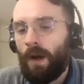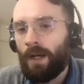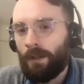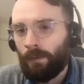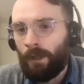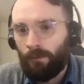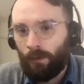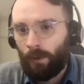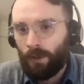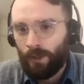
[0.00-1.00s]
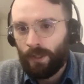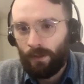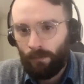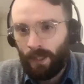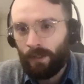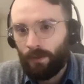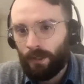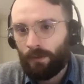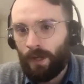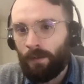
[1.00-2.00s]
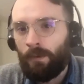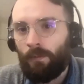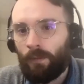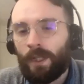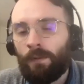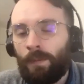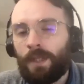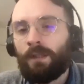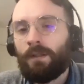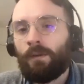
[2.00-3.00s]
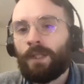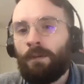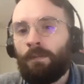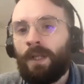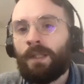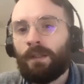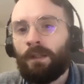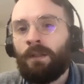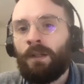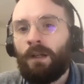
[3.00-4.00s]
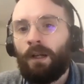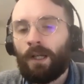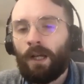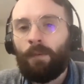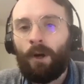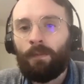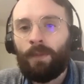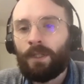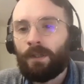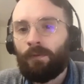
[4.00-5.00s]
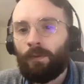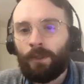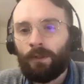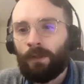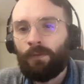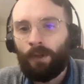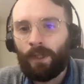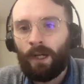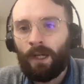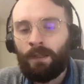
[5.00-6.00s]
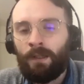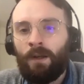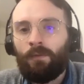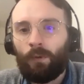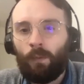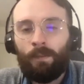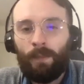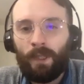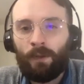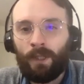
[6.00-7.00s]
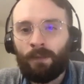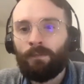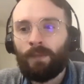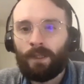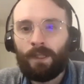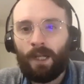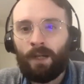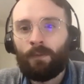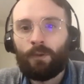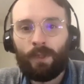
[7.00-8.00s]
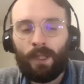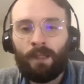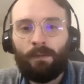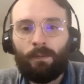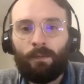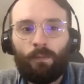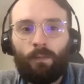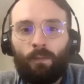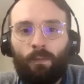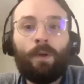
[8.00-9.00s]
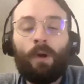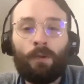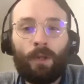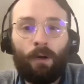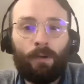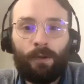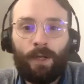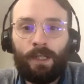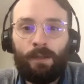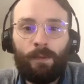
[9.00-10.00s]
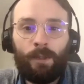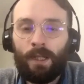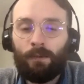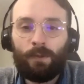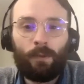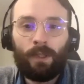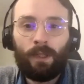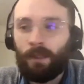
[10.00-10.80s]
item I ever purchased that you described was a pizza. A guy bought a pizza from a delivery guy for 1 Bitcoin at the time, which was we all thought was crazy because that was worth